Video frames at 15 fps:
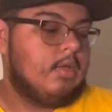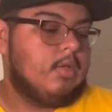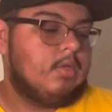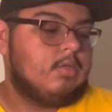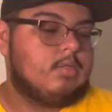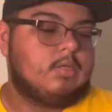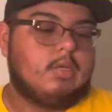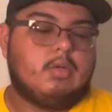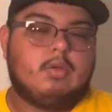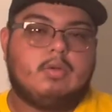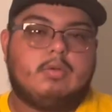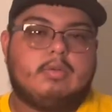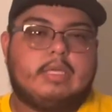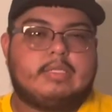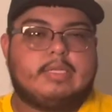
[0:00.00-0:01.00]
So
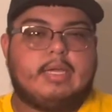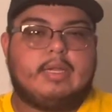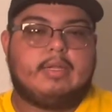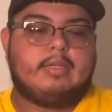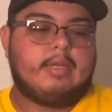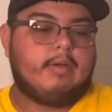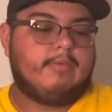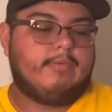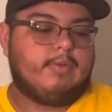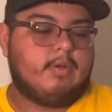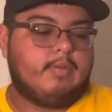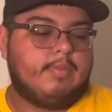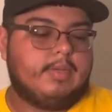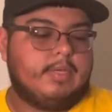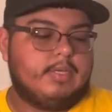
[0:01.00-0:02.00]
that's kind of downfall,
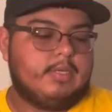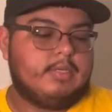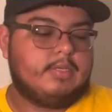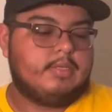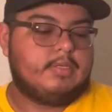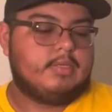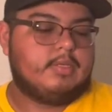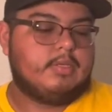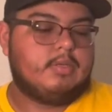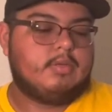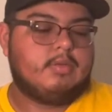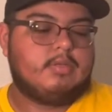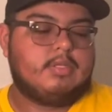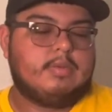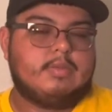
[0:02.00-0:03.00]
because you know
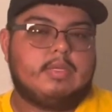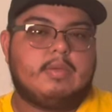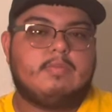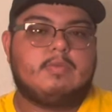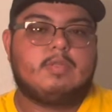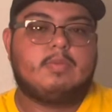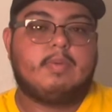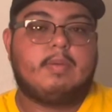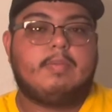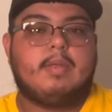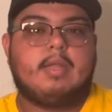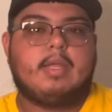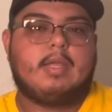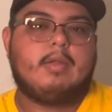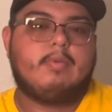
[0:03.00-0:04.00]
sometimes you might be
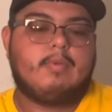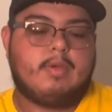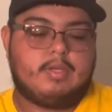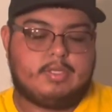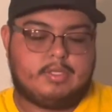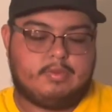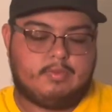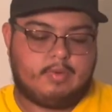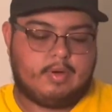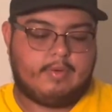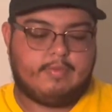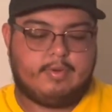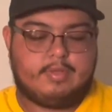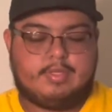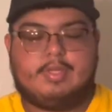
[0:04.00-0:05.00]
like in a rush and
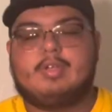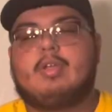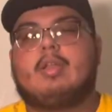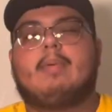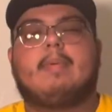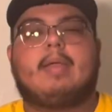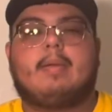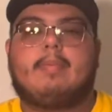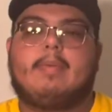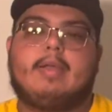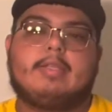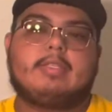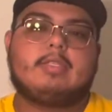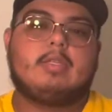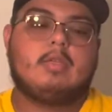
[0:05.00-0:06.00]
whatever, so you're gonna make a
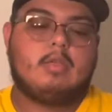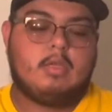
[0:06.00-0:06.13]
mess.